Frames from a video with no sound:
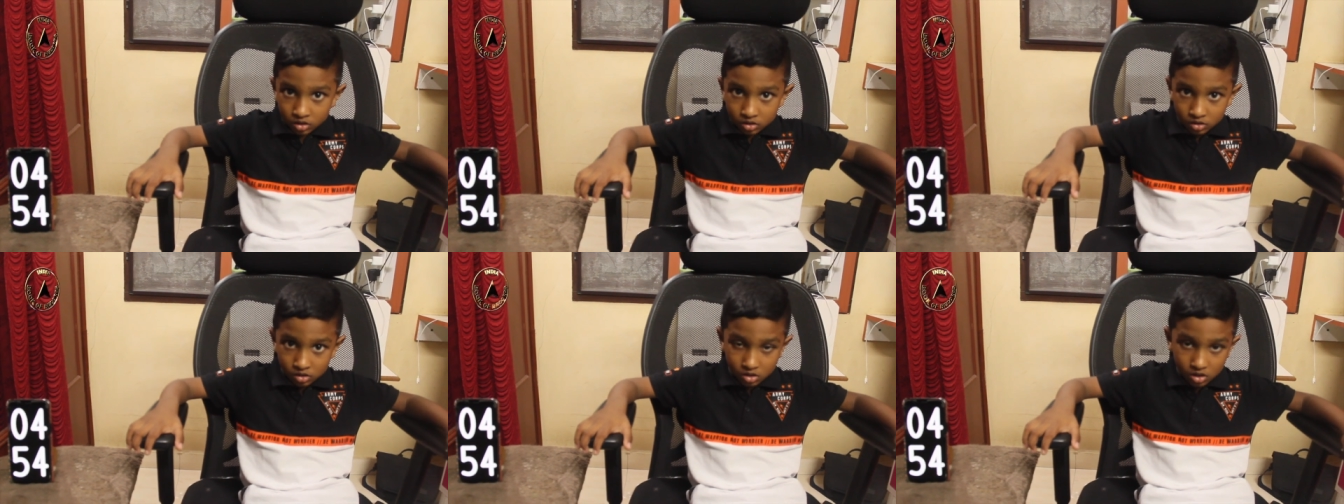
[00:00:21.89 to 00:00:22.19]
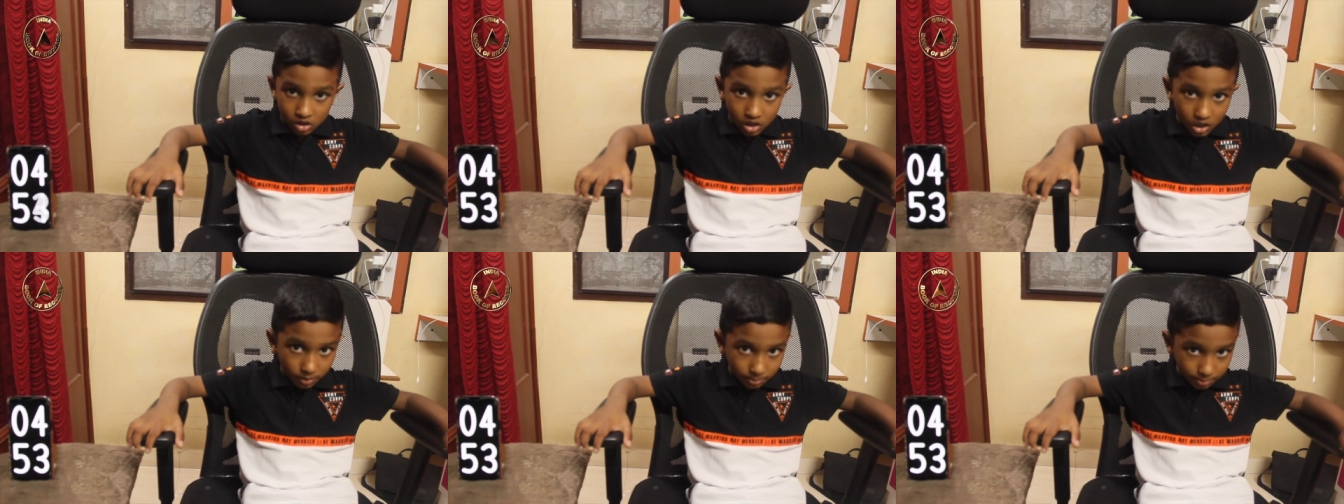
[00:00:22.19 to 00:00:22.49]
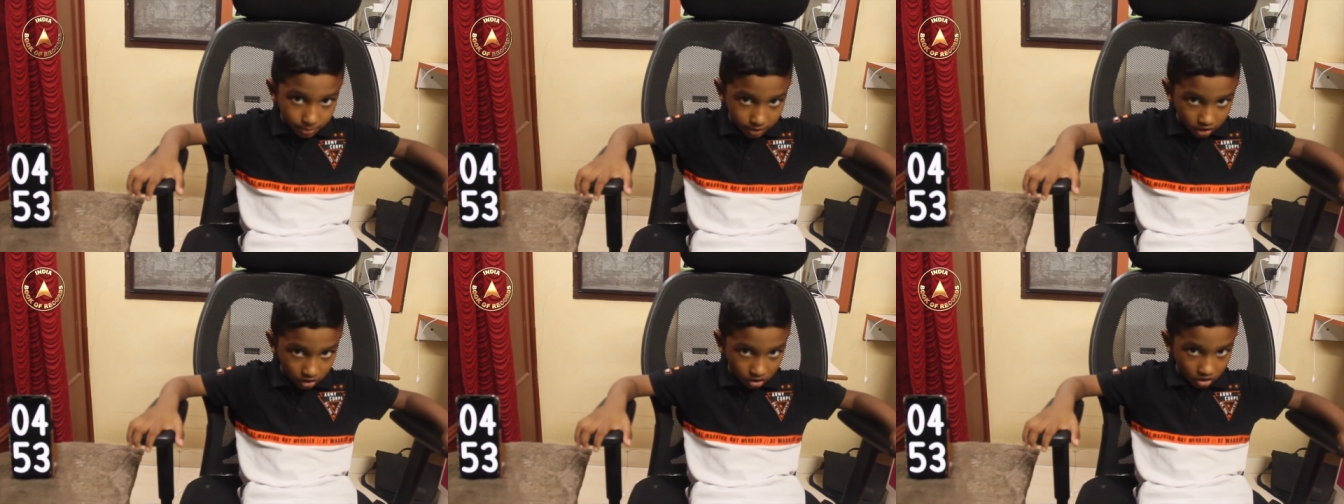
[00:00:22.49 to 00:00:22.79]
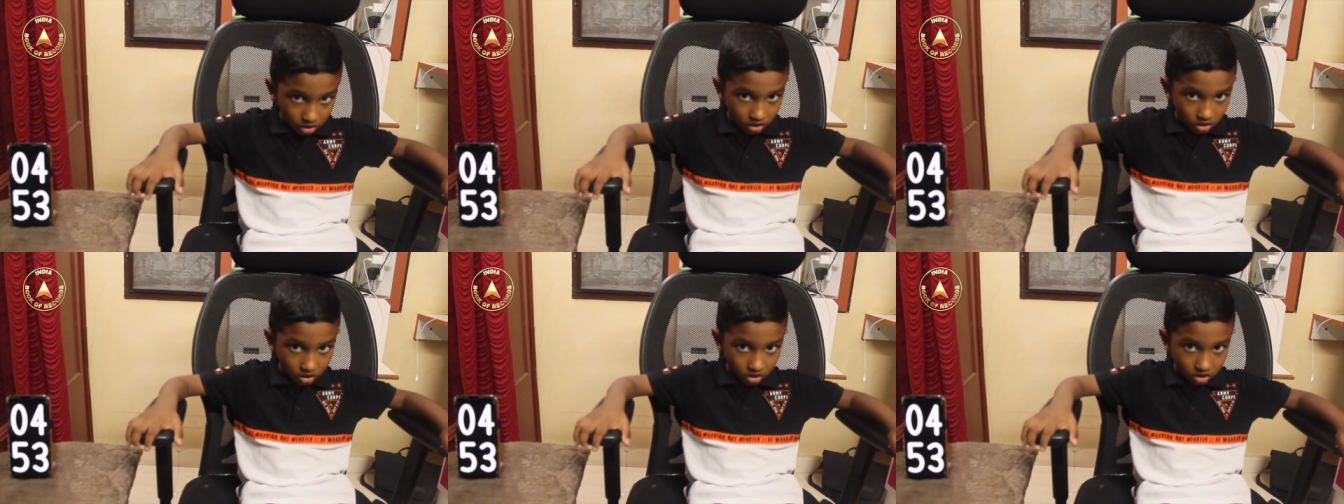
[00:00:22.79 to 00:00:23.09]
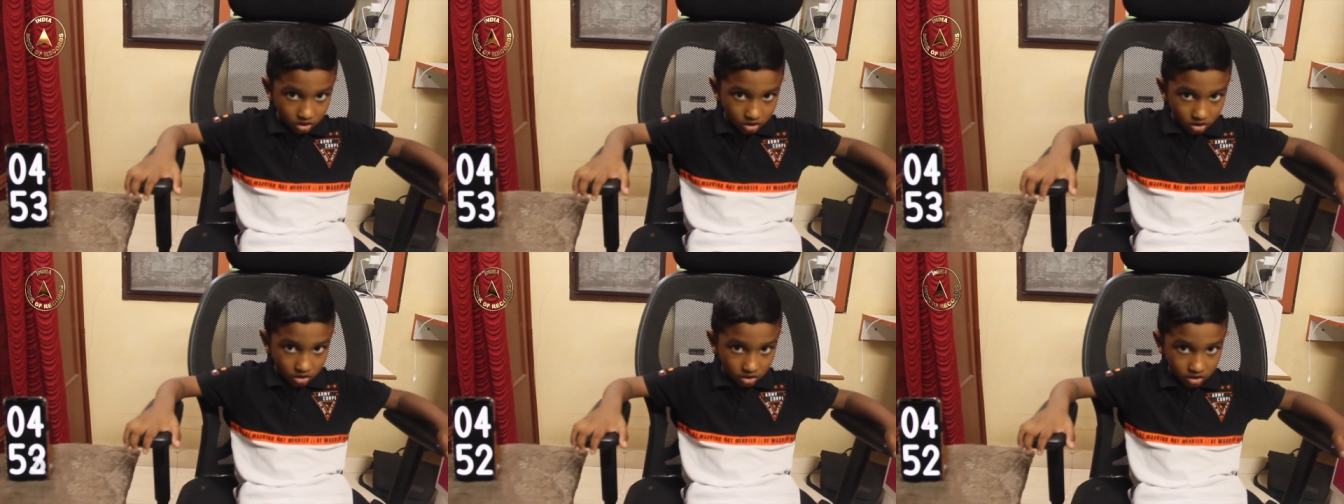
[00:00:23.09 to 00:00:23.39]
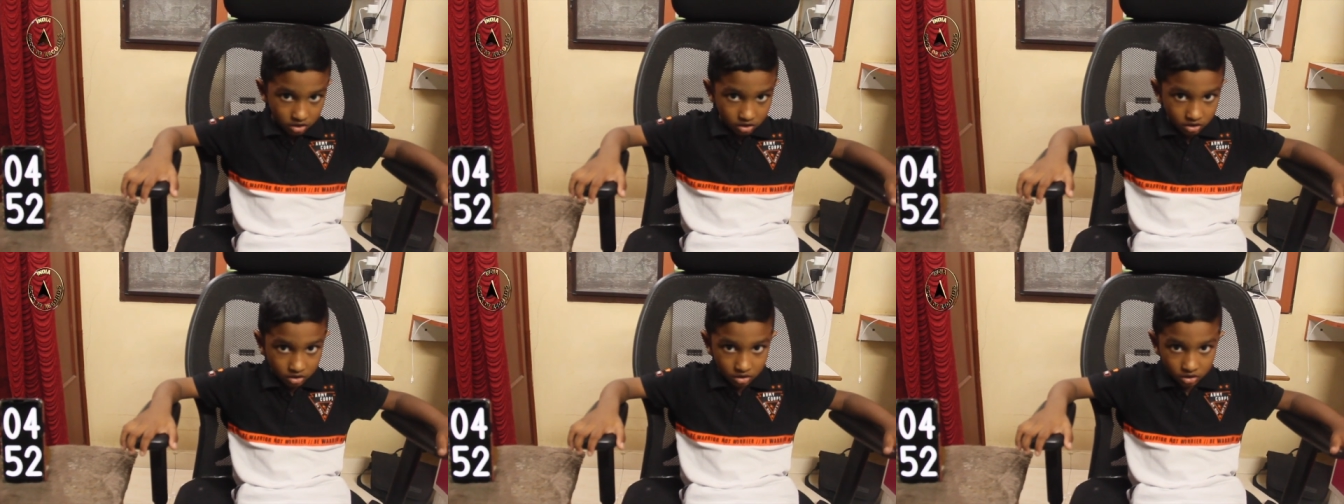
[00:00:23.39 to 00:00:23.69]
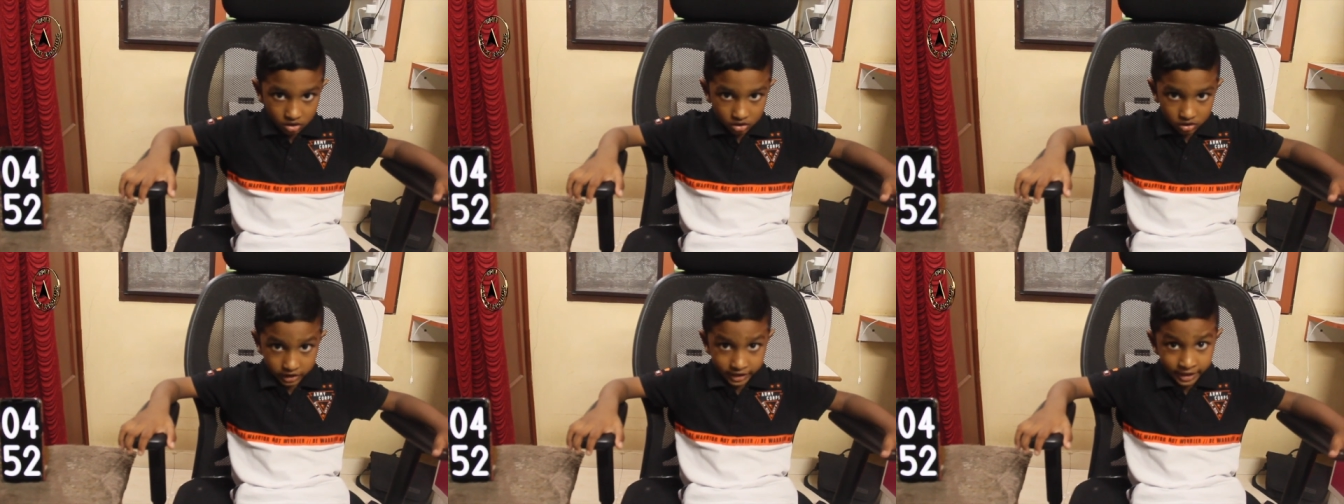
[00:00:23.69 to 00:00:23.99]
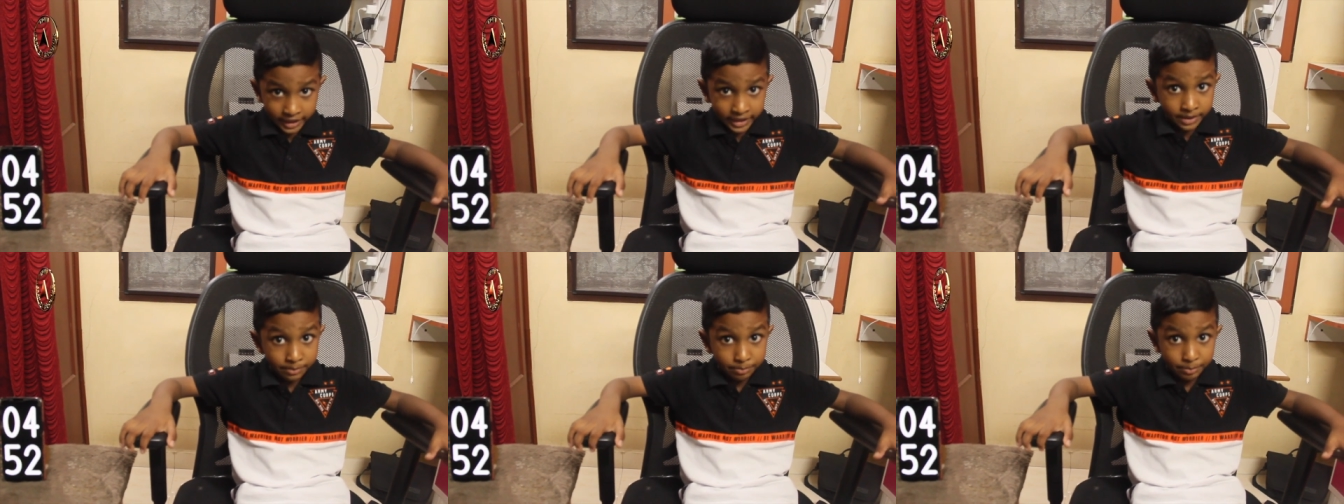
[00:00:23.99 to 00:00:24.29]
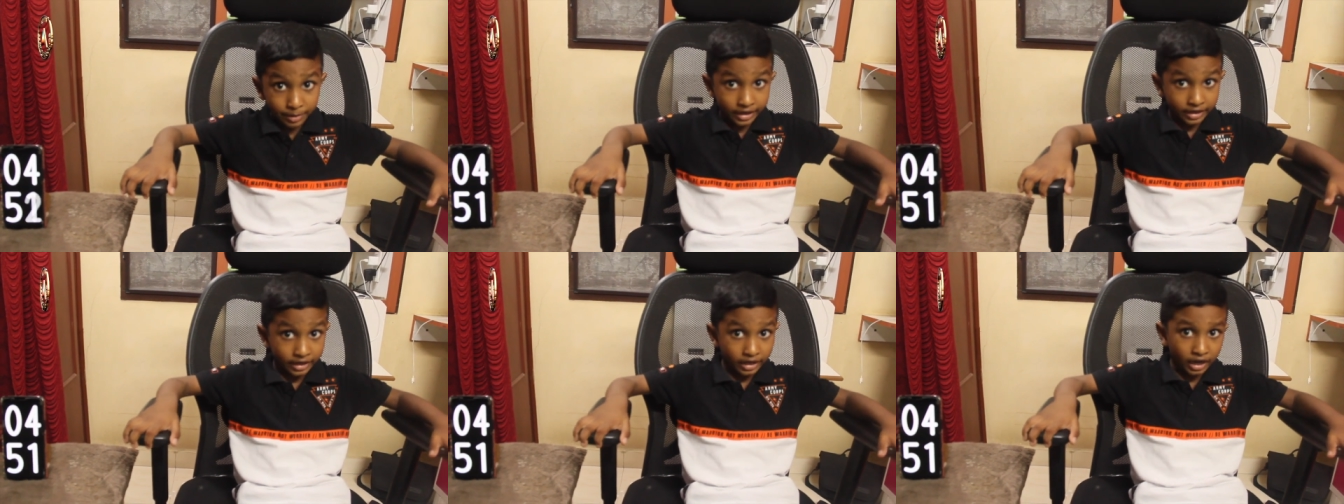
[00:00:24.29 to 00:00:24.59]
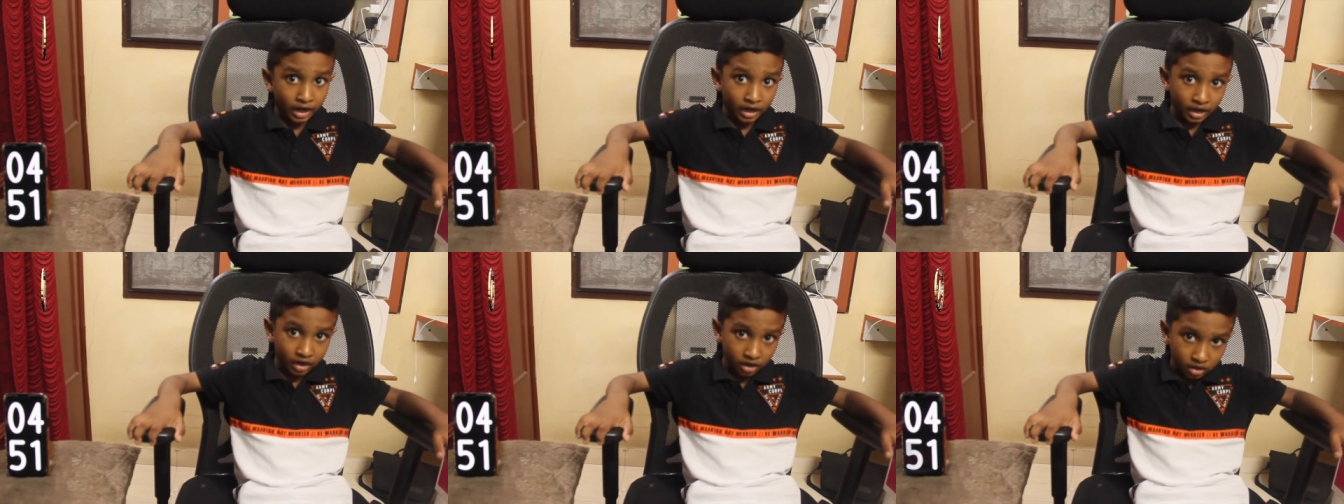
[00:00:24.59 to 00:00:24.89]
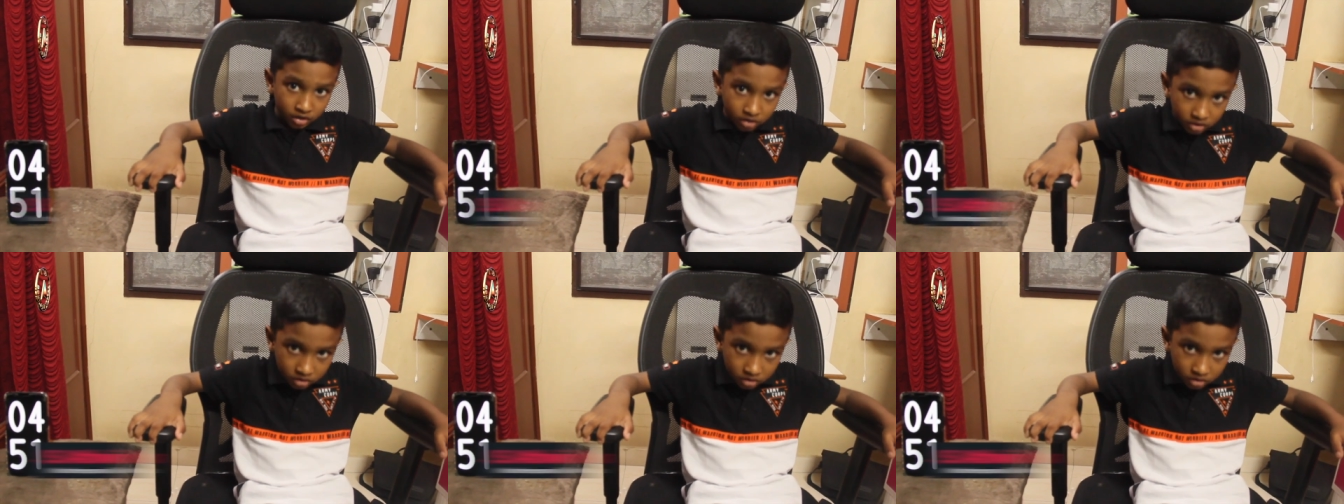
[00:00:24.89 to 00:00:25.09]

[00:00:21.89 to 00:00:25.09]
Singapore, China, giant panda, England,